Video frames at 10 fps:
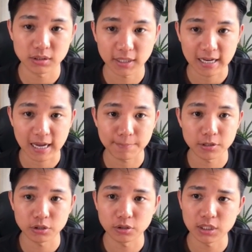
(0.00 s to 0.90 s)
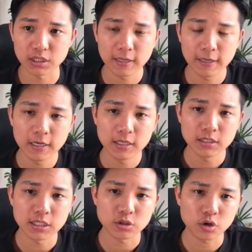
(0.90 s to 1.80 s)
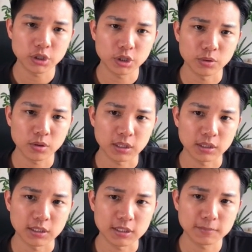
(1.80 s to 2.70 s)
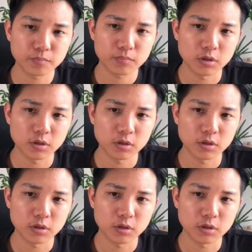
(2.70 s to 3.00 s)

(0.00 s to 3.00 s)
that can happen to you because since earlier we looked at this,